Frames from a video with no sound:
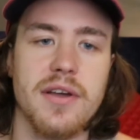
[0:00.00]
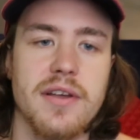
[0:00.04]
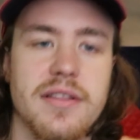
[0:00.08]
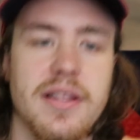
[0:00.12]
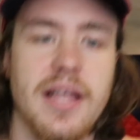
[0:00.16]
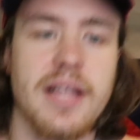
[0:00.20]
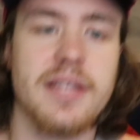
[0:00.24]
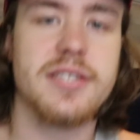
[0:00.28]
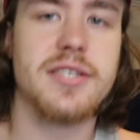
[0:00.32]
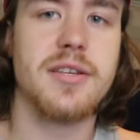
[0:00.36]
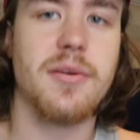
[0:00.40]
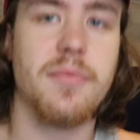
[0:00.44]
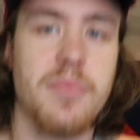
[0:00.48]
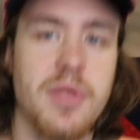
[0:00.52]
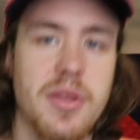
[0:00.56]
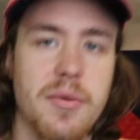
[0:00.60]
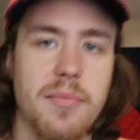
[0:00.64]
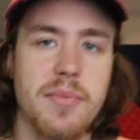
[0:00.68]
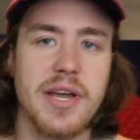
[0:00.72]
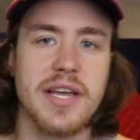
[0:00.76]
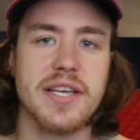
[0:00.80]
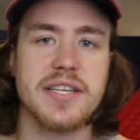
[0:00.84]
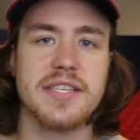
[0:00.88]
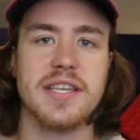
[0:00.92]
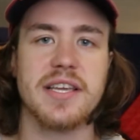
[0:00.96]
That's the
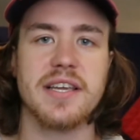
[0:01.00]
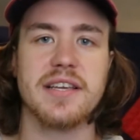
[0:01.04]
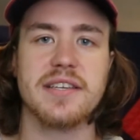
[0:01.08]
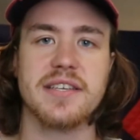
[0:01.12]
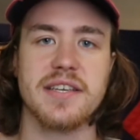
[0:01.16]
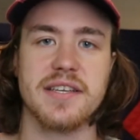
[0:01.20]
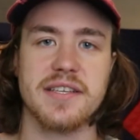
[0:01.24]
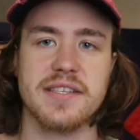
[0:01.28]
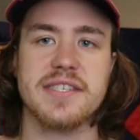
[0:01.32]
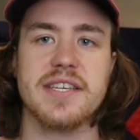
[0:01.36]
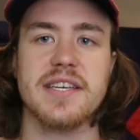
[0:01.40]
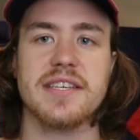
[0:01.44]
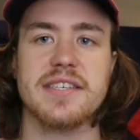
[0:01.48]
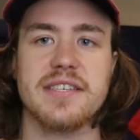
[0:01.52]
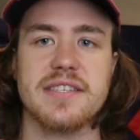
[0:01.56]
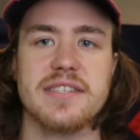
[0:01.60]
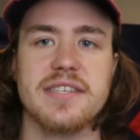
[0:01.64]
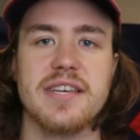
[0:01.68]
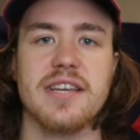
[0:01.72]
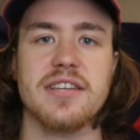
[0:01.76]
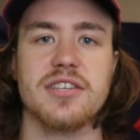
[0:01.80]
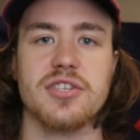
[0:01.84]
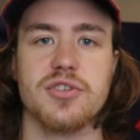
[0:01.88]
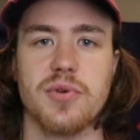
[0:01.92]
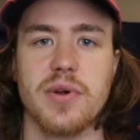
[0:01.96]
biggest thing is
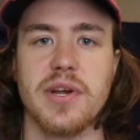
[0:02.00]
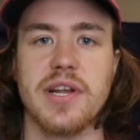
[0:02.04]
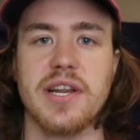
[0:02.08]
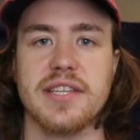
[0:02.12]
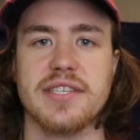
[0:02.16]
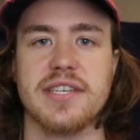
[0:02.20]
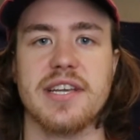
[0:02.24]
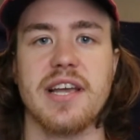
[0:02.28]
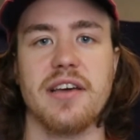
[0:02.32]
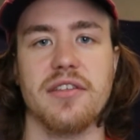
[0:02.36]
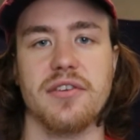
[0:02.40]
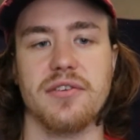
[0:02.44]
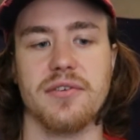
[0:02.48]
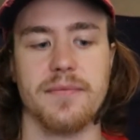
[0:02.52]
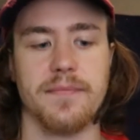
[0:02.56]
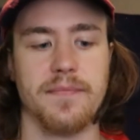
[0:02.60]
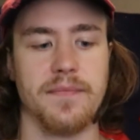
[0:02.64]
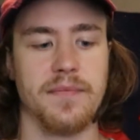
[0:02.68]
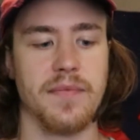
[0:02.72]
consistency and stringing it together.